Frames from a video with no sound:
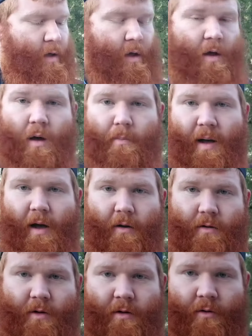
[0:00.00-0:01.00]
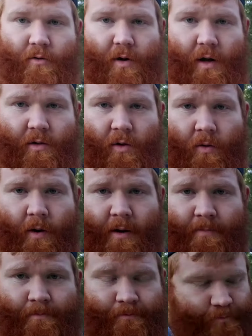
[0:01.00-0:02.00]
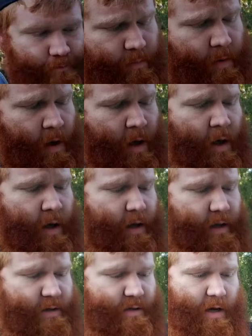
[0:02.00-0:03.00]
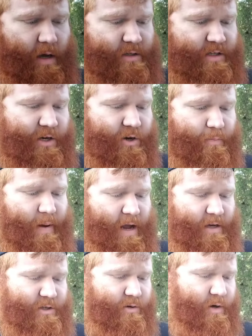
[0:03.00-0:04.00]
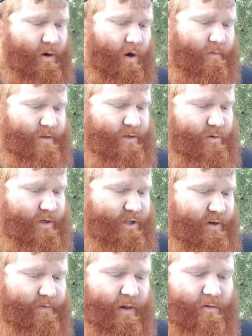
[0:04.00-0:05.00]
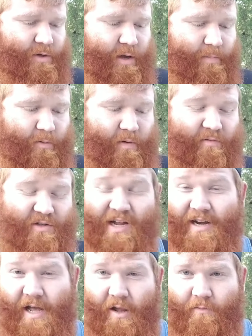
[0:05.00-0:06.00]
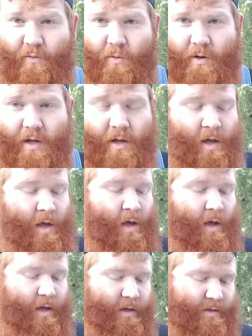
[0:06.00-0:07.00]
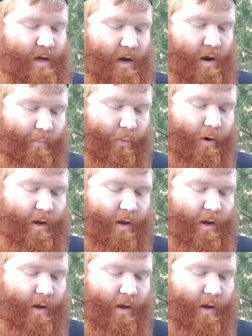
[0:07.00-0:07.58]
about Laurie. He's a senior pastor at Harvest Christian Fellowship in Riverside, California. He's got a pretty